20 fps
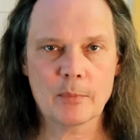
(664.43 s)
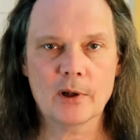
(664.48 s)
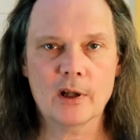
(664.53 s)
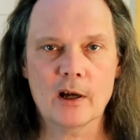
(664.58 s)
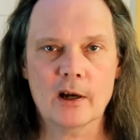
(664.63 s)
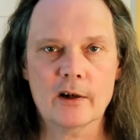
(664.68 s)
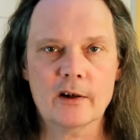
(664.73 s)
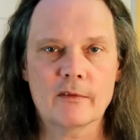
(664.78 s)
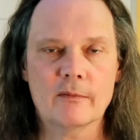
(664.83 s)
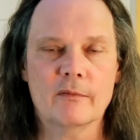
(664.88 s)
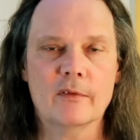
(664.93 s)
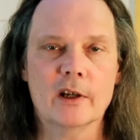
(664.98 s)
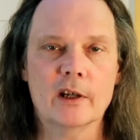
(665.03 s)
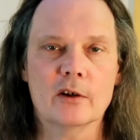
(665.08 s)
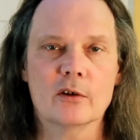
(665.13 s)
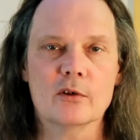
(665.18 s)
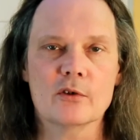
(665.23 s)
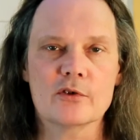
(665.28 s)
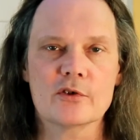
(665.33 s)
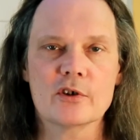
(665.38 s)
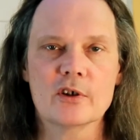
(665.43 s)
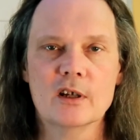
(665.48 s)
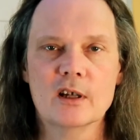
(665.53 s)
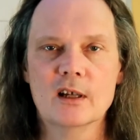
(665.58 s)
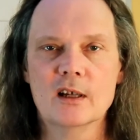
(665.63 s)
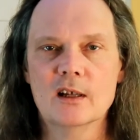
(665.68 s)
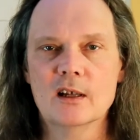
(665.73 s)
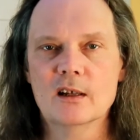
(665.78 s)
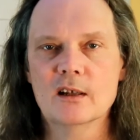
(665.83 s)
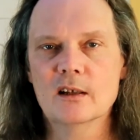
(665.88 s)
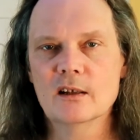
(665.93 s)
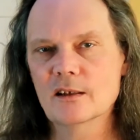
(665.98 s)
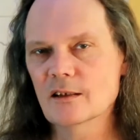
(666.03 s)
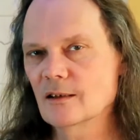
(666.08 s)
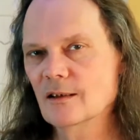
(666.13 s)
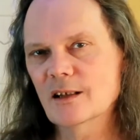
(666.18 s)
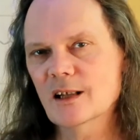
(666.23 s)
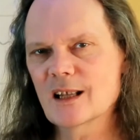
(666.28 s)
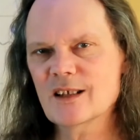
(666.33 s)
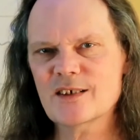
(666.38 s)
block of faders.
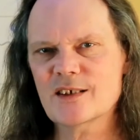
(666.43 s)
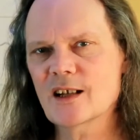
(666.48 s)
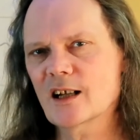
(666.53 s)
It's